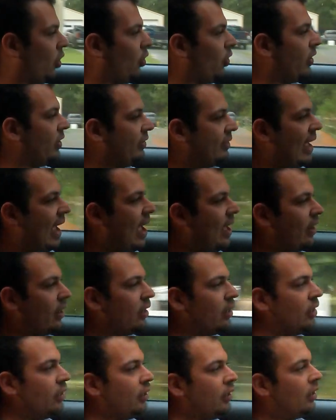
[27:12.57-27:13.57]
current
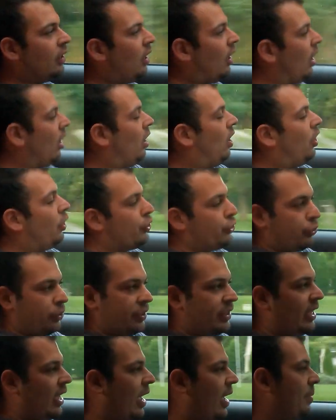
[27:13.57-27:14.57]
data
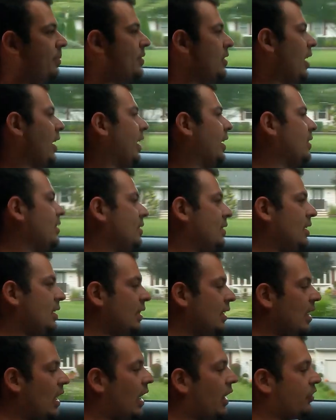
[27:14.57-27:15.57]
100 times. I can see
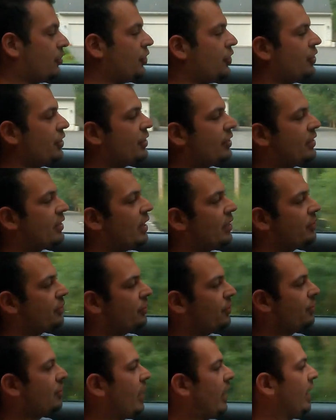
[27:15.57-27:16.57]
the oxygen
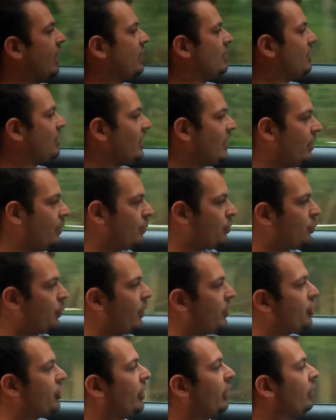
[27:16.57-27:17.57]
sensors, I can see them
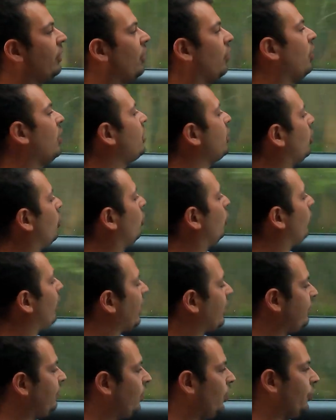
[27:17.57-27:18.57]
switching, they're at the
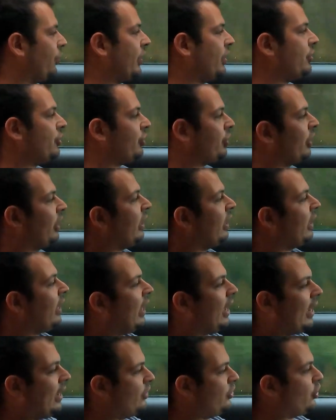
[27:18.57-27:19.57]
correct voltage.
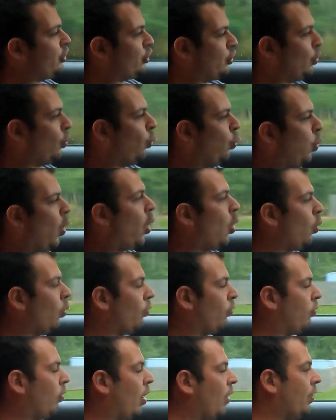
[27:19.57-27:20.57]
It just
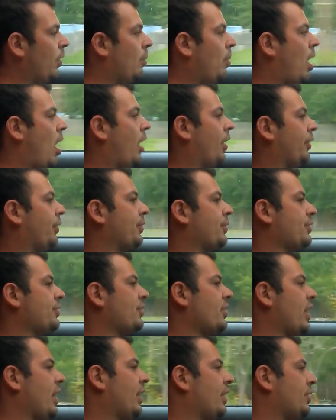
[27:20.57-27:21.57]
won't run the
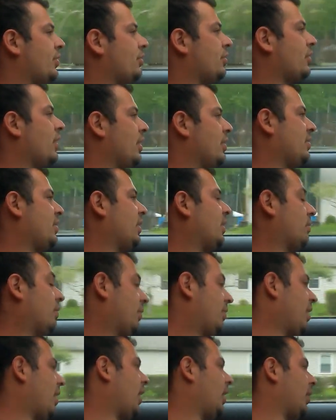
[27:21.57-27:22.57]
monitors, and it's
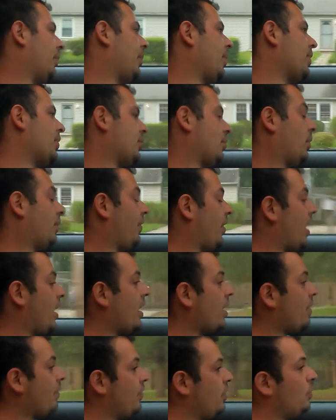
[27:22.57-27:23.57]
irritating me. So if
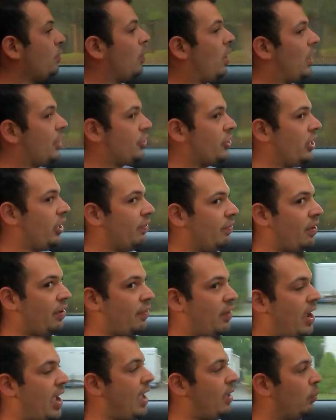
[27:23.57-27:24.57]
any of you watching have
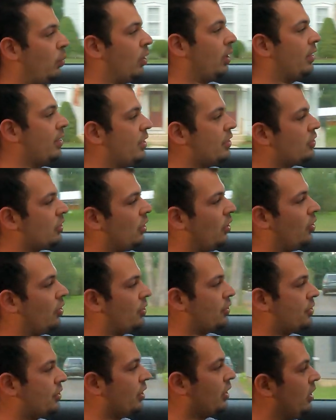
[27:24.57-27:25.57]
ever had one of these
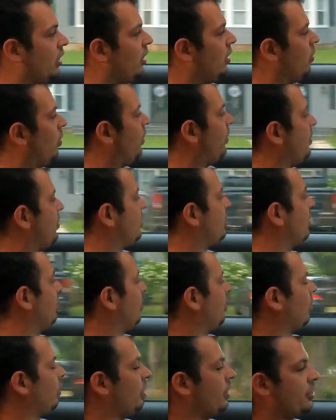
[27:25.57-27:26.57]
cars with a
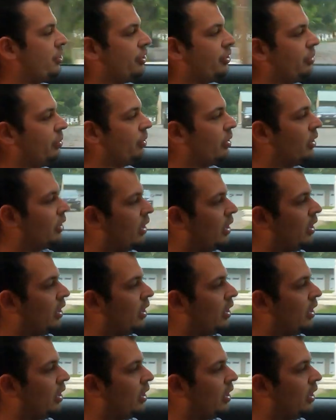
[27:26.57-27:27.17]
similar issue,